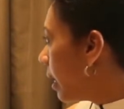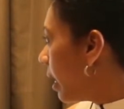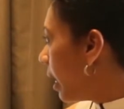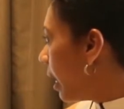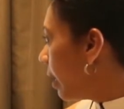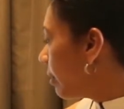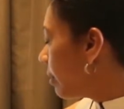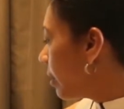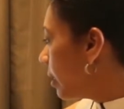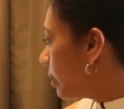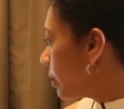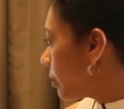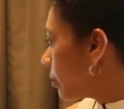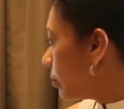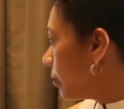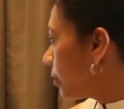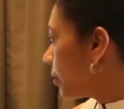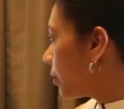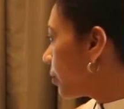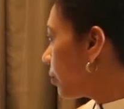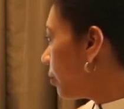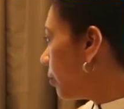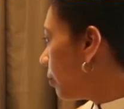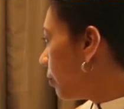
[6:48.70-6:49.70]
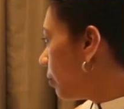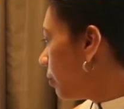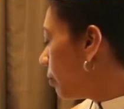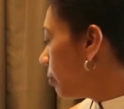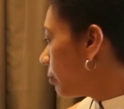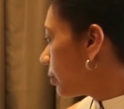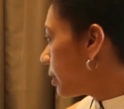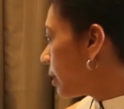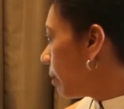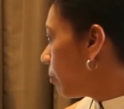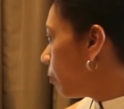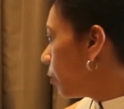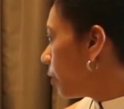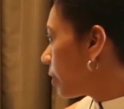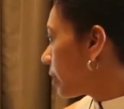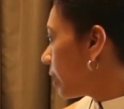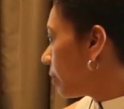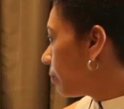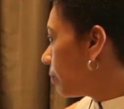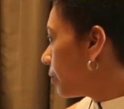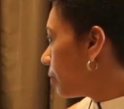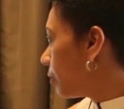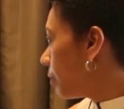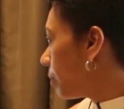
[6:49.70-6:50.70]
And there's also some work
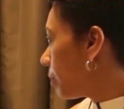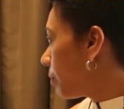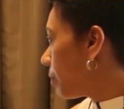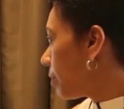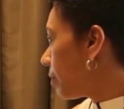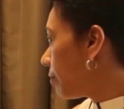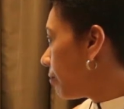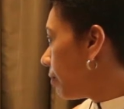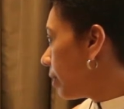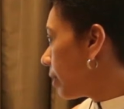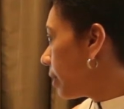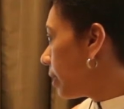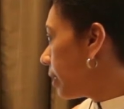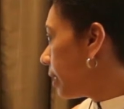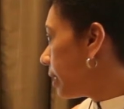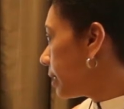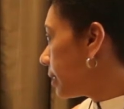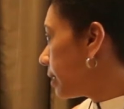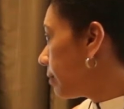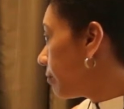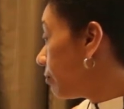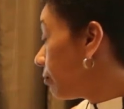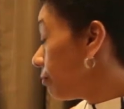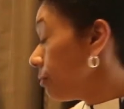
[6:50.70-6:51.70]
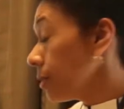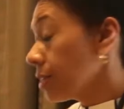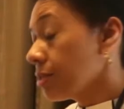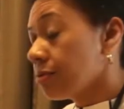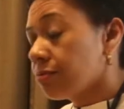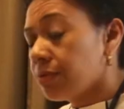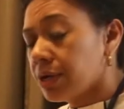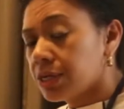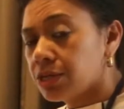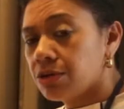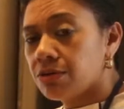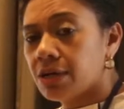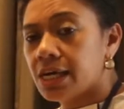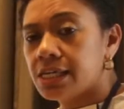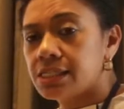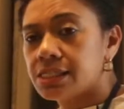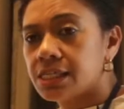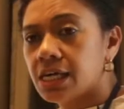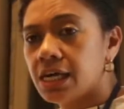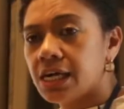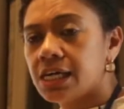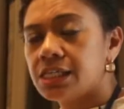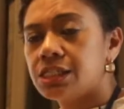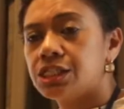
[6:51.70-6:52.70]
that we're doing with the
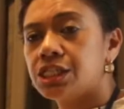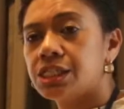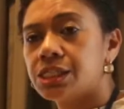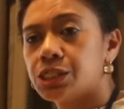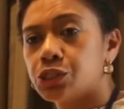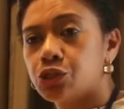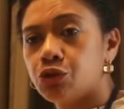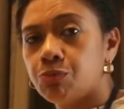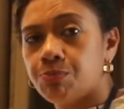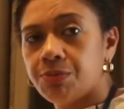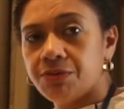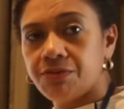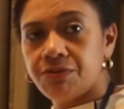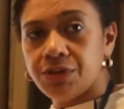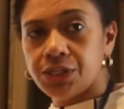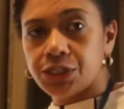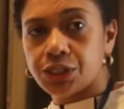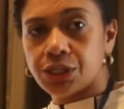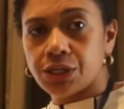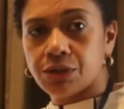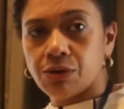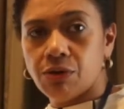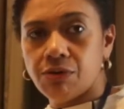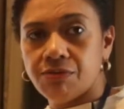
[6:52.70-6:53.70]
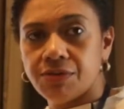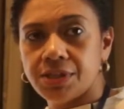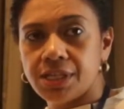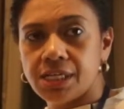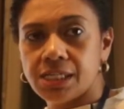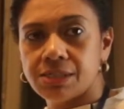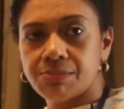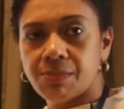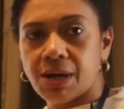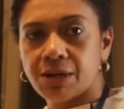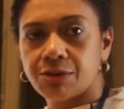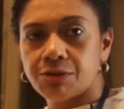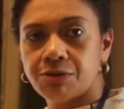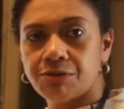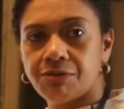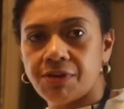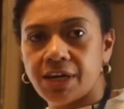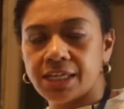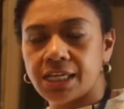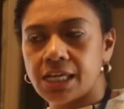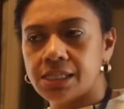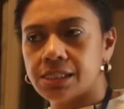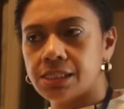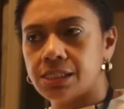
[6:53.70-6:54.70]
regulator and just supervision over these
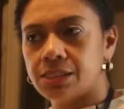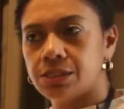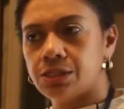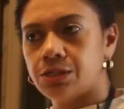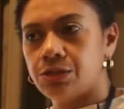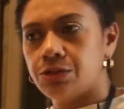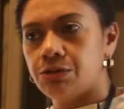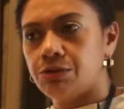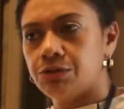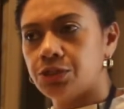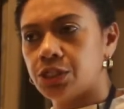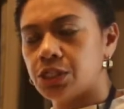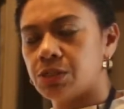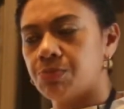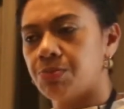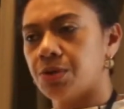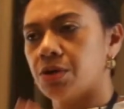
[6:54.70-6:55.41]
microfinance institutions.